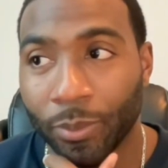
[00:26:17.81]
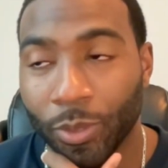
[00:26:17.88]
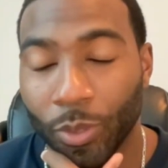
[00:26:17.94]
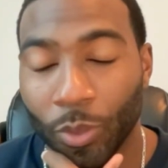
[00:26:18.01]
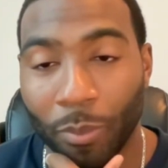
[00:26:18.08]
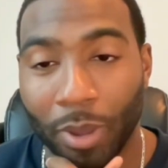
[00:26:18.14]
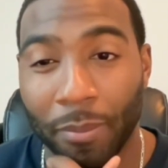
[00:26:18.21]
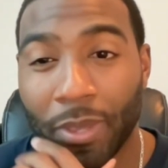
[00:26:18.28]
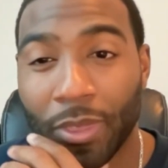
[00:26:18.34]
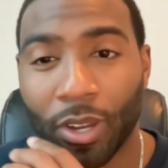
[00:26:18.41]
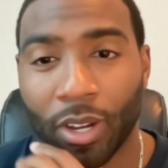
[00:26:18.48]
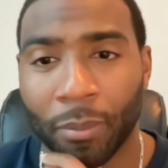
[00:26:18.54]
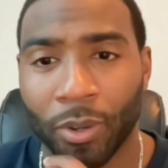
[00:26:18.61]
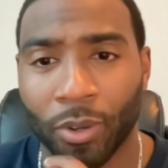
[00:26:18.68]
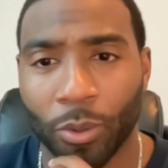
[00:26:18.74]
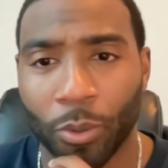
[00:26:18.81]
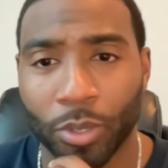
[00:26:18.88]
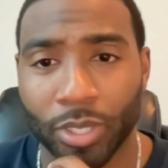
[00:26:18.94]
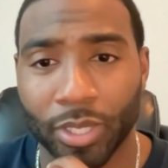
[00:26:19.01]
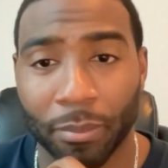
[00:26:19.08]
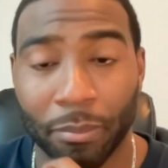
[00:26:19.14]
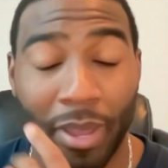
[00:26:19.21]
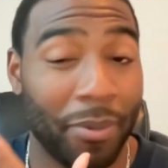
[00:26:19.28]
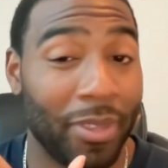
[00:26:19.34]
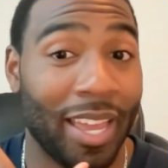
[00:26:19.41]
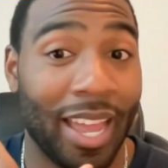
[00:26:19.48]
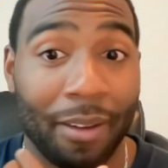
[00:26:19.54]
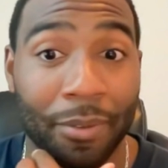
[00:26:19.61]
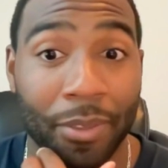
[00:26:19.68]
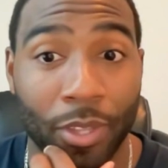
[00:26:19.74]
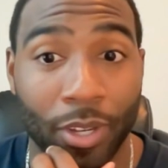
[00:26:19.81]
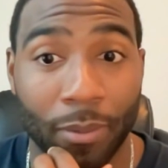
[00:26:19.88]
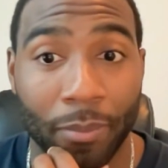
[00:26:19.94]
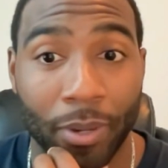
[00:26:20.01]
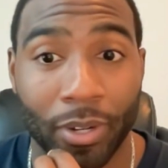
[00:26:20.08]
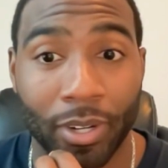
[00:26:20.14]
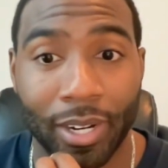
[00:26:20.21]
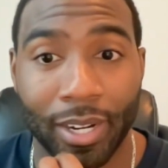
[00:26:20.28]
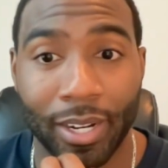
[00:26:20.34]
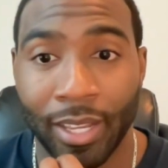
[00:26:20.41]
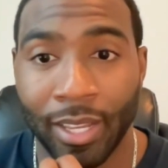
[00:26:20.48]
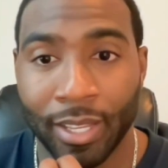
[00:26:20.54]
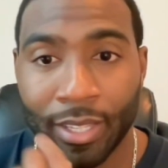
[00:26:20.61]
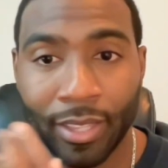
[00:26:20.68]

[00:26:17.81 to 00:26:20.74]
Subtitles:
Maybe thought about coaching, maybe they haven't thought about it, and